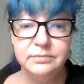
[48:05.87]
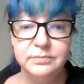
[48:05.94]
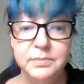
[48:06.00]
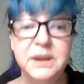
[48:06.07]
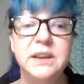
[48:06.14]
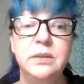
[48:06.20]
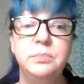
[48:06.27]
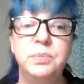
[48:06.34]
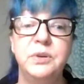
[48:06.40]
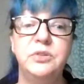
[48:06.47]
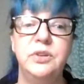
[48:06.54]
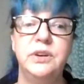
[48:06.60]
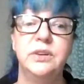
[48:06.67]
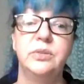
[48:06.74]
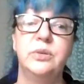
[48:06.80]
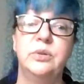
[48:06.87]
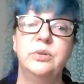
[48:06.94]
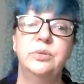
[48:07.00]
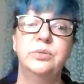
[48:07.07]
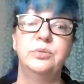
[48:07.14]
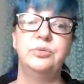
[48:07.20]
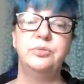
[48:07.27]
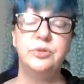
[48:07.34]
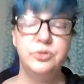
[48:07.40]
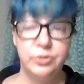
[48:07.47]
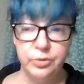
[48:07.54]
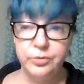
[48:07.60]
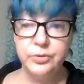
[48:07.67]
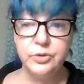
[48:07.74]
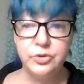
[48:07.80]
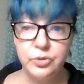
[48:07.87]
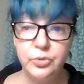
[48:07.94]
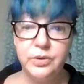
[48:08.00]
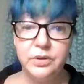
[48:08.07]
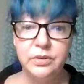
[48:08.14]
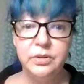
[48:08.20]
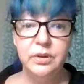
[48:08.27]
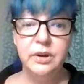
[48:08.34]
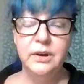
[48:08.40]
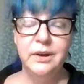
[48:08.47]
Me in particular, for sure, for sure.